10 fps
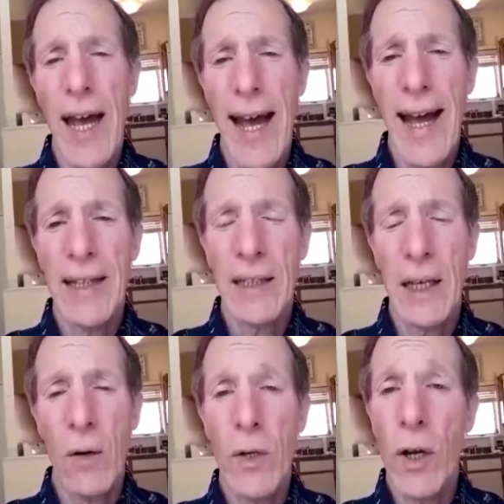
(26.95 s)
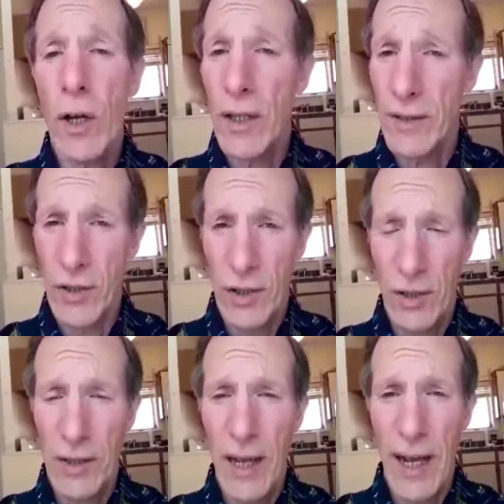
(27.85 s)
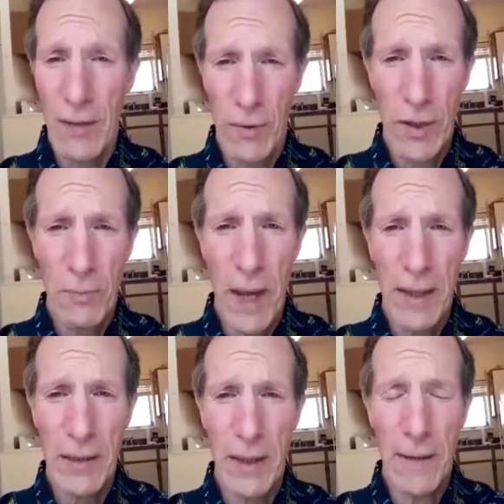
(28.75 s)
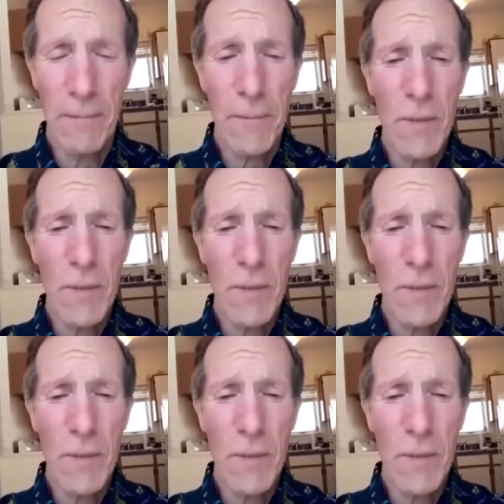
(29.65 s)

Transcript: And uh, we all understood that and respected it.